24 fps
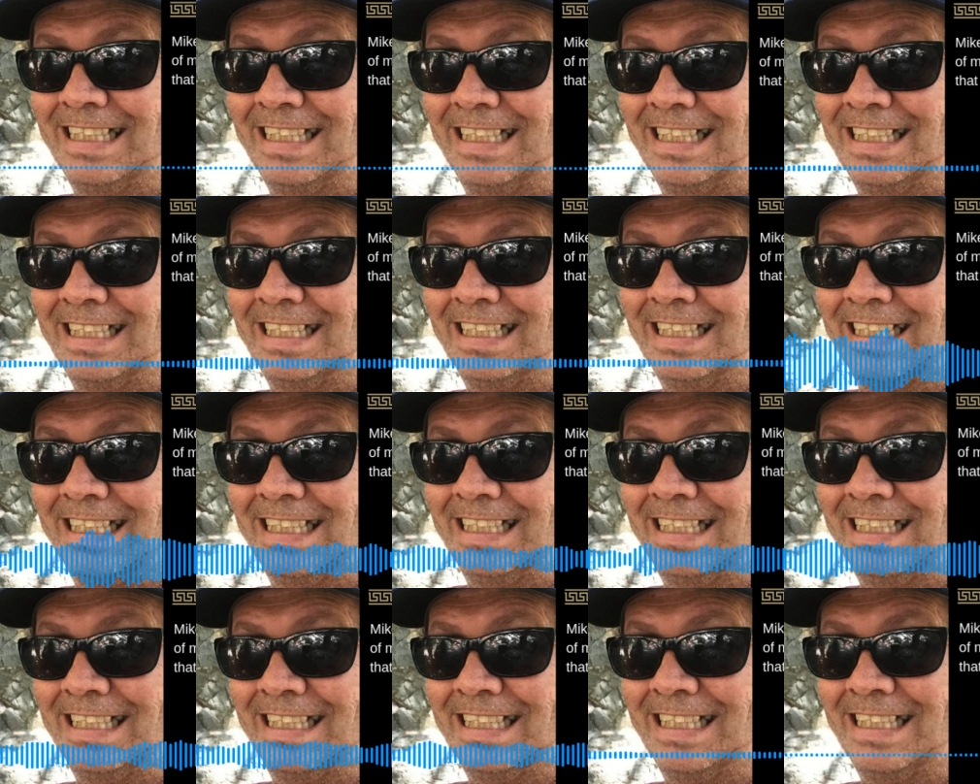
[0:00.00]

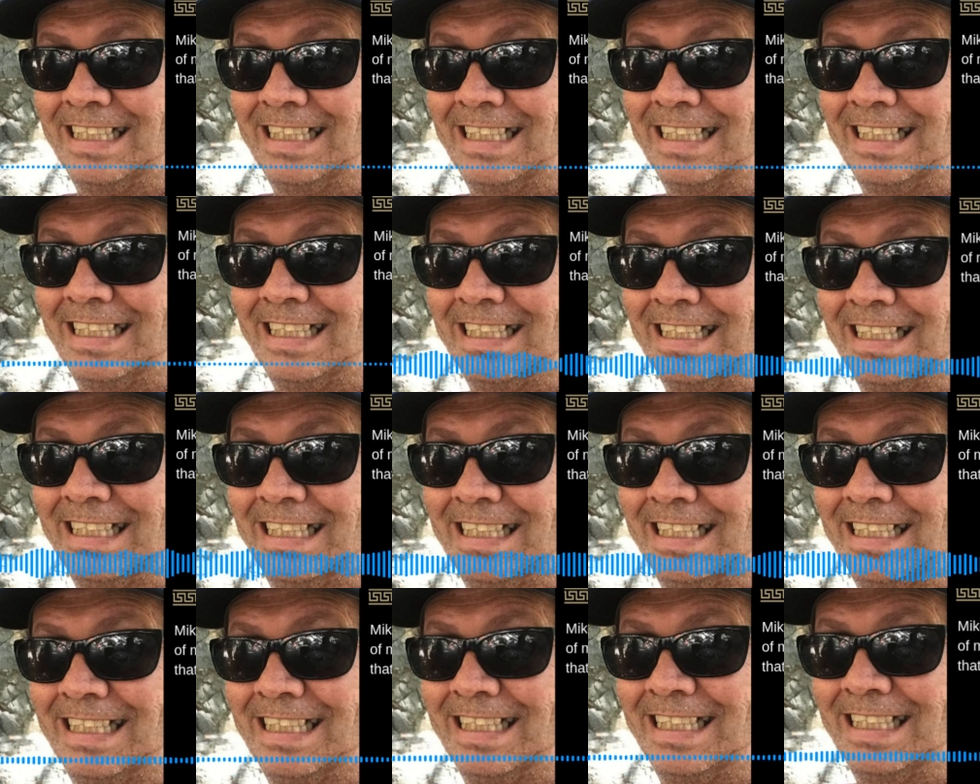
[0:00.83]
So, who
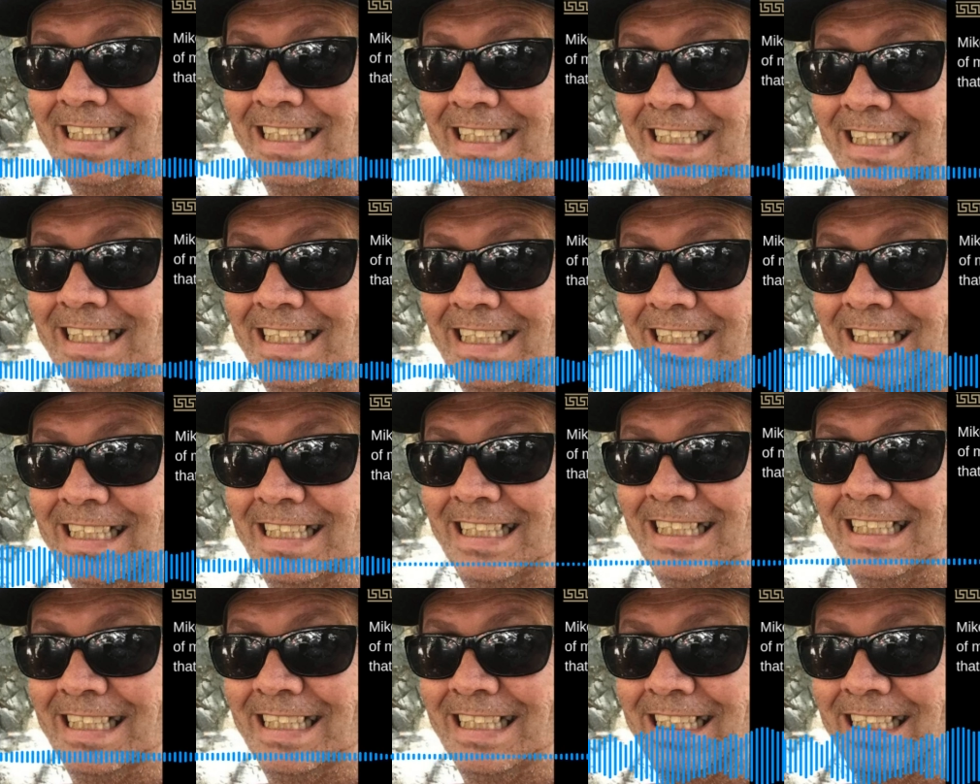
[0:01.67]
knows? Maybe that's...